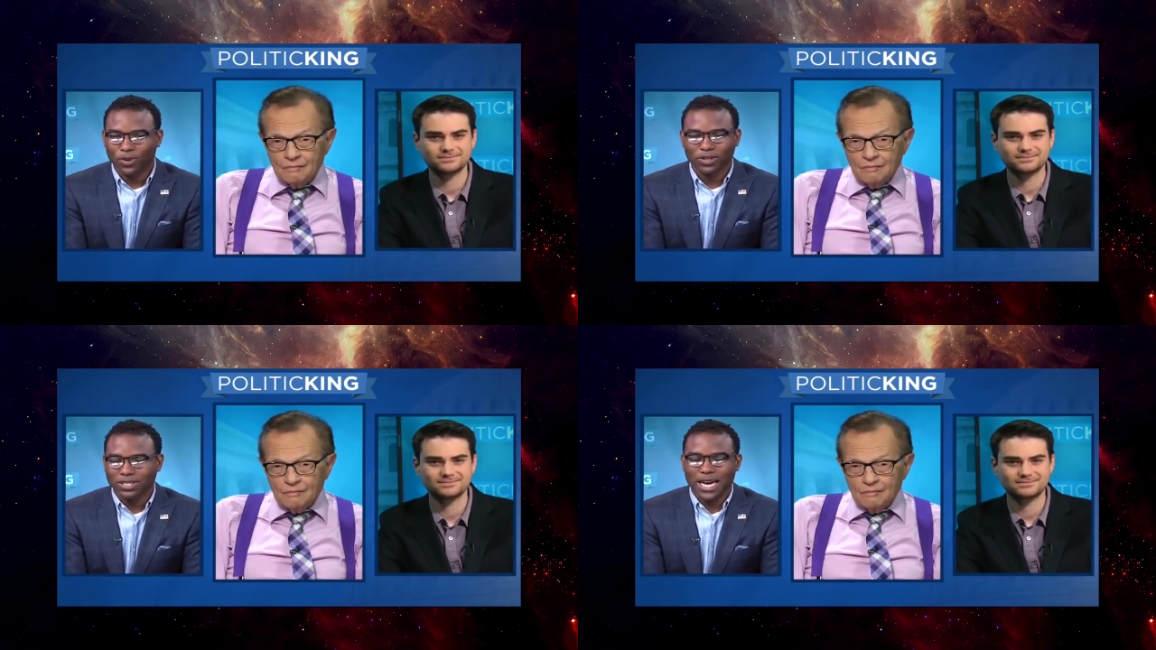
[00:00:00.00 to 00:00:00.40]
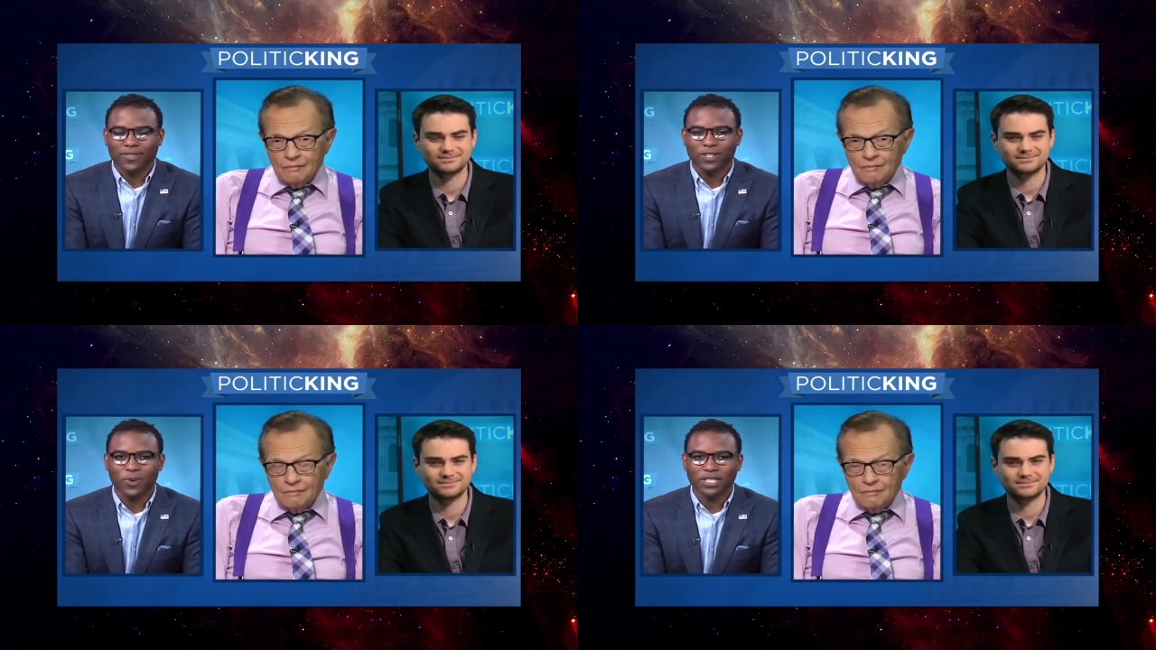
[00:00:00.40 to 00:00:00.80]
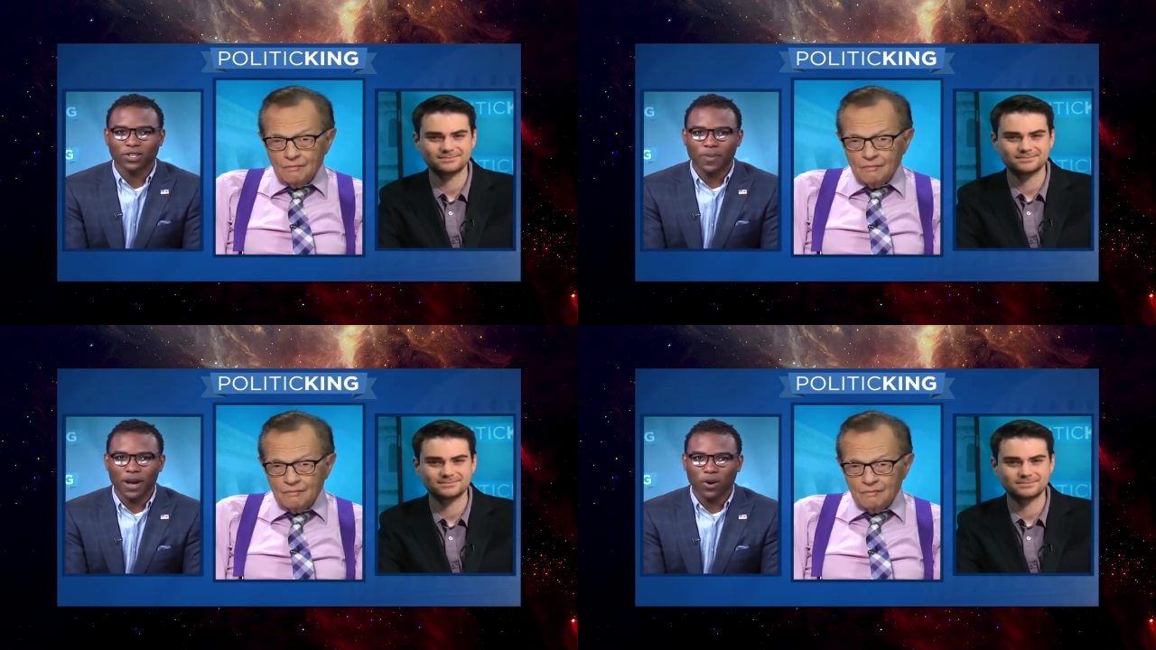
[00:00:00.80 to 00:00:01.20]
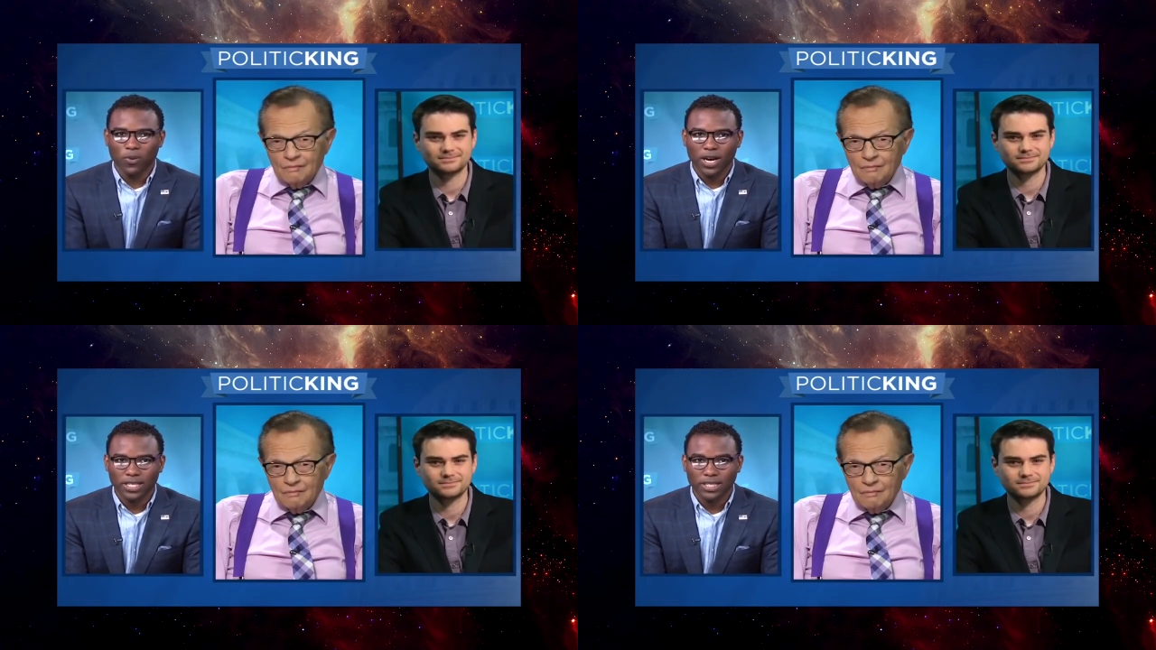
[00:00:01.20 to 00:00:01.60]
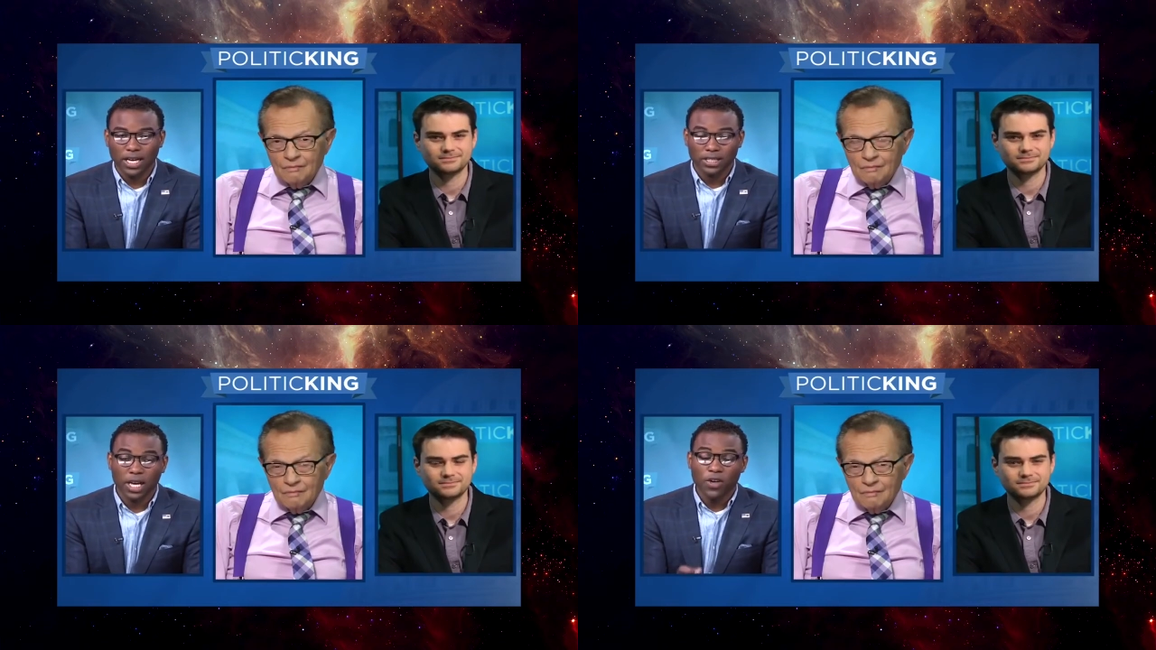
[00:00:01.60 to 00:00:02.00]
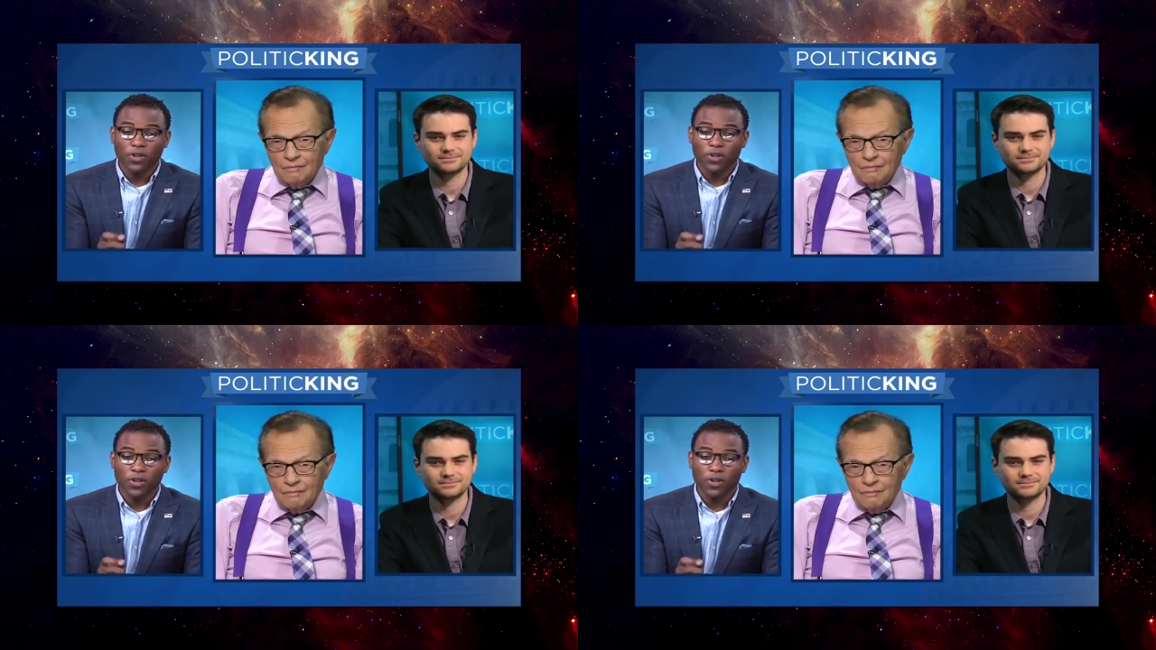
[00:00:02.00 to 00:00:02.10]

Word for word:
Speaker 1: will attack this president no matter what he does.